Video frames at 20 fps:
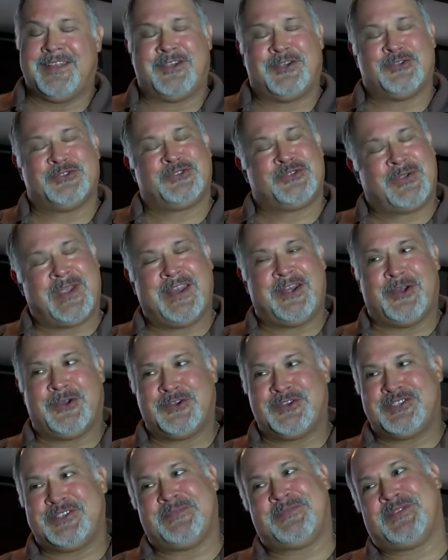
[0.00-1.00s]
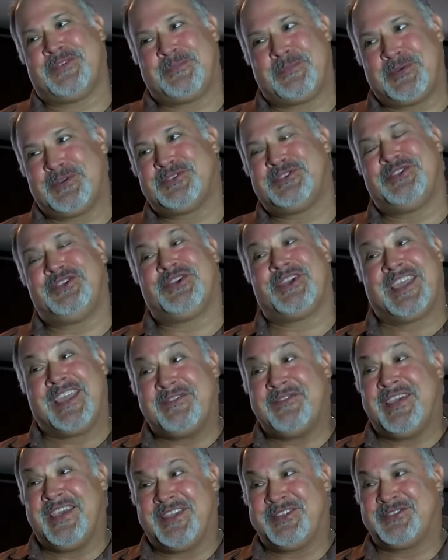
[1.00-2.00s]
It goes to great ownership for the person you're
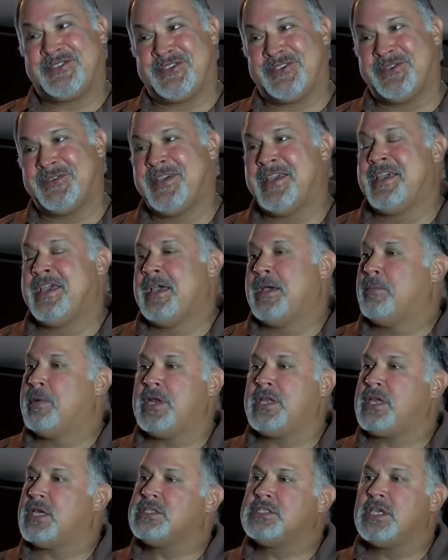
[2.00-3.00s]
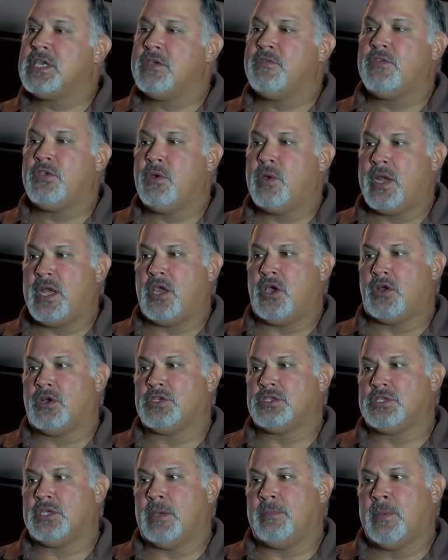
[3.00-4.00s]
giving it to, but it doesn't give you any
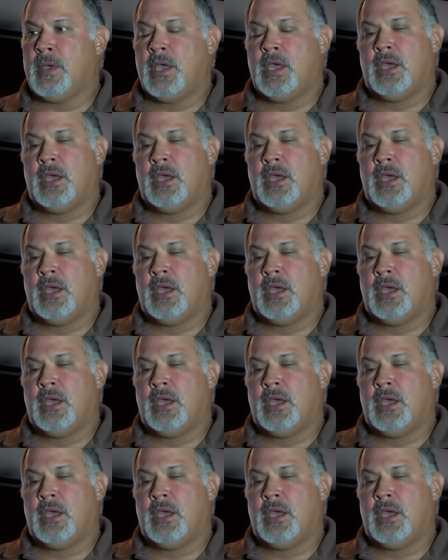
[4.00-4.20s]
ownership.